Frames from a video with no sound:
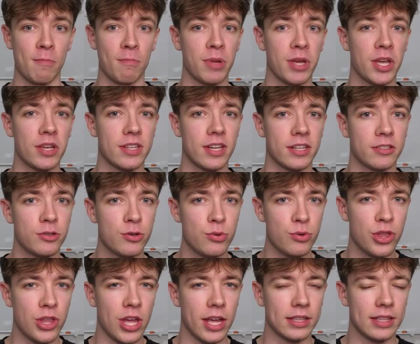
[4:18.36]
because I do
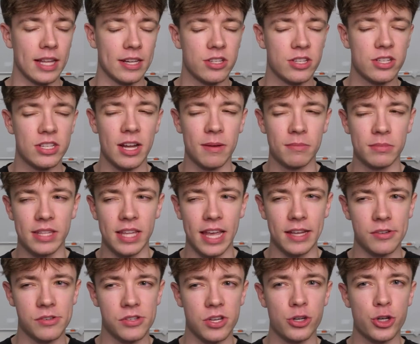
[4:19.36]
think that some
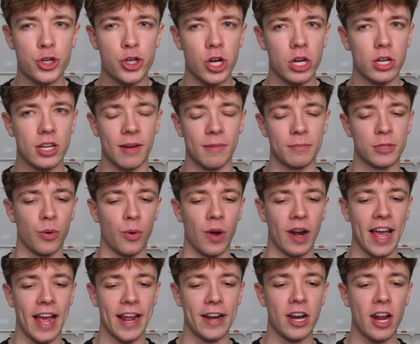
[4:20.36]
things should come to an
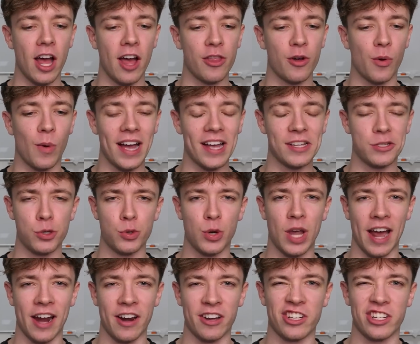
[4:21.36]
end. Otherwise you
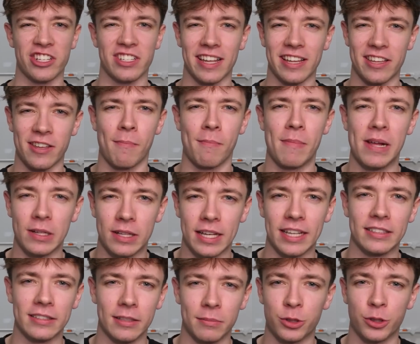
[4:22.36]
kind of just you're
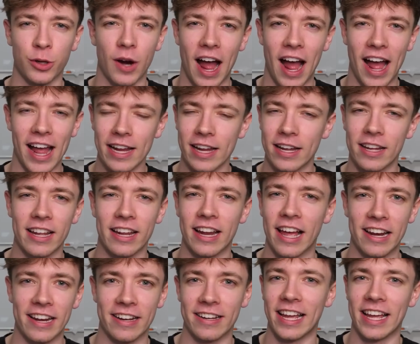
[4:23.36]
milking them dry
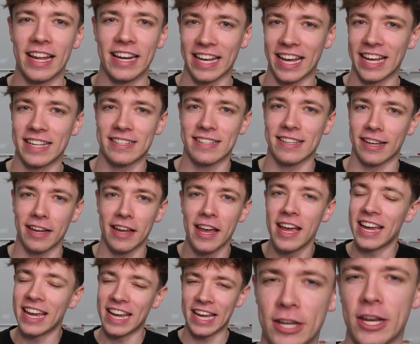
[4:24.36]
and it's
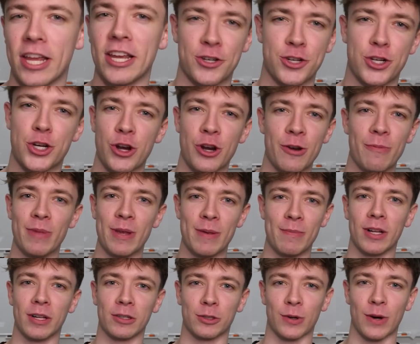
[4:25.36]
it shouldn't be
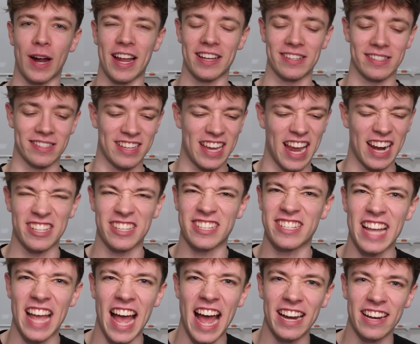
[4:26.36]
milked dry because it's kind of
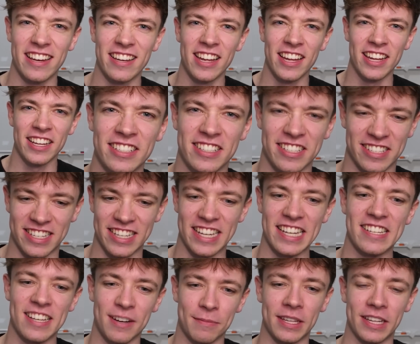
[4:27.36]
sad to see
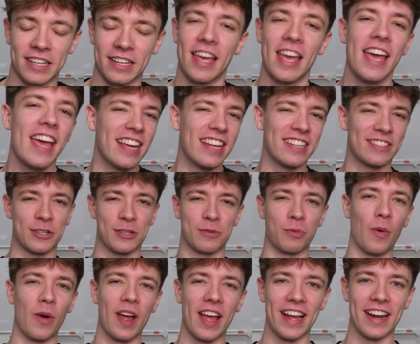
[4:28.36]
something. It's just
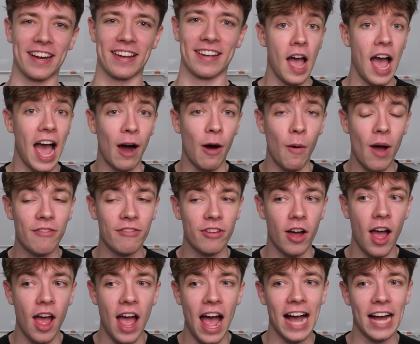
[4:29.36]
weird. However,
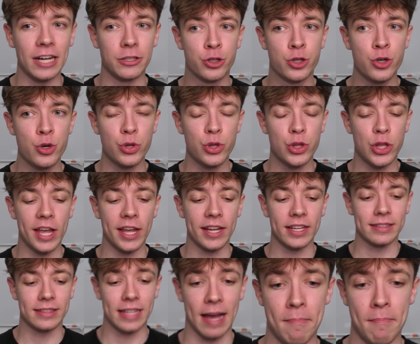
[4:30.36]
I do
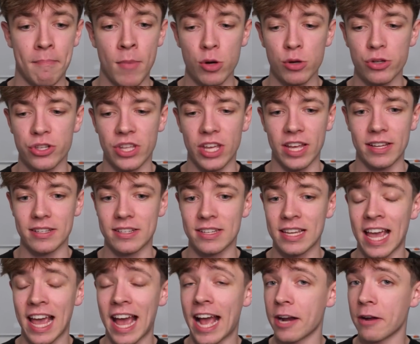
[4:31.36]
think that most things
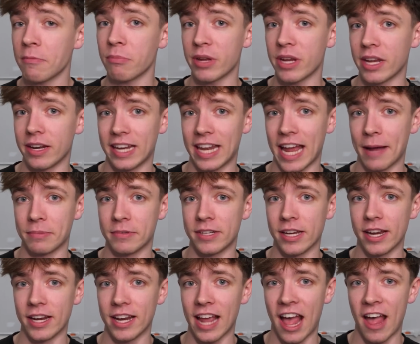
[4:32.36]
can be
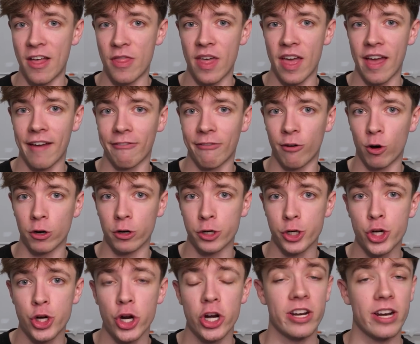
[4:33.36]
adapted and therefore
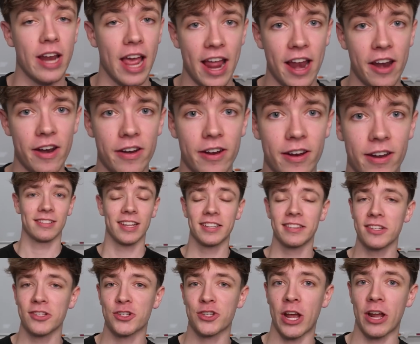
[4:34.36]
shouldn't end. Like
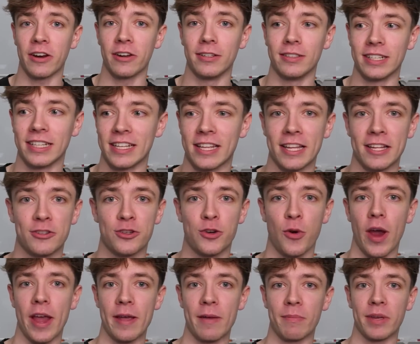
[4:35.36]
this channel, it's
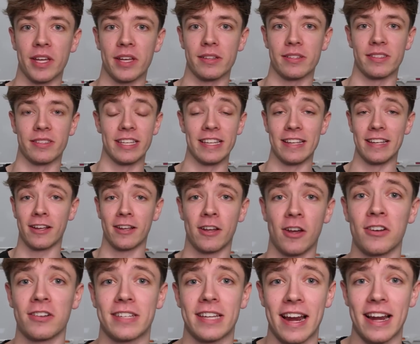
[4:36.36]
great because the
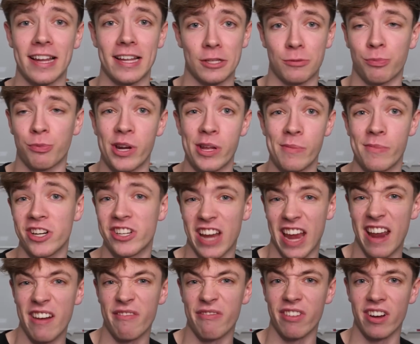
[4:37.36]
content is pretty much
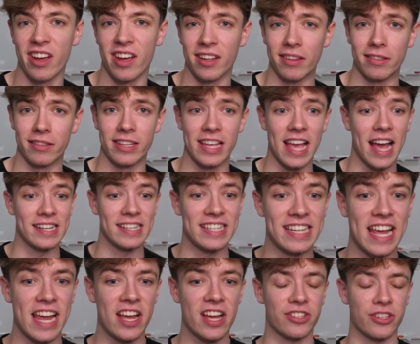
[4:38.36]
infinite, the
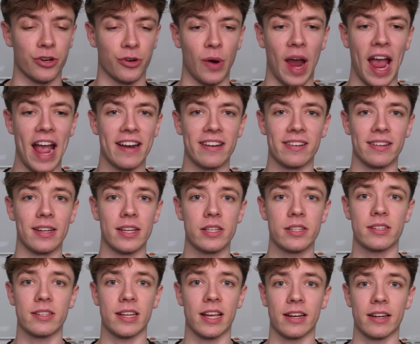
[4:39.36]
ideas are
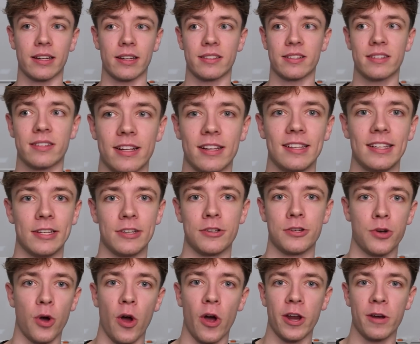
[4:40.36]
endless, and it's still
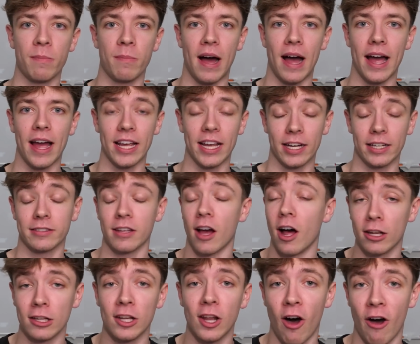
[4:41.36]
enjoyed by a
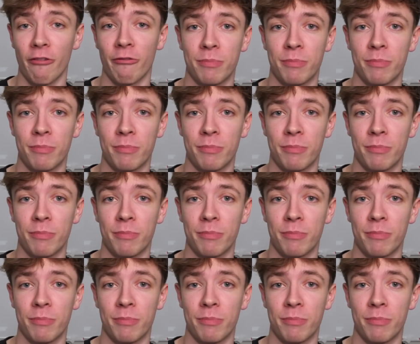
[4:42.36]
lot of